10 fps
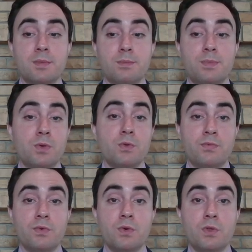
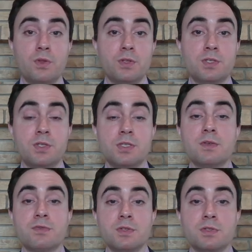beautiful to
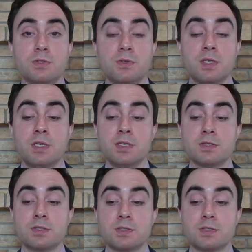different degrees.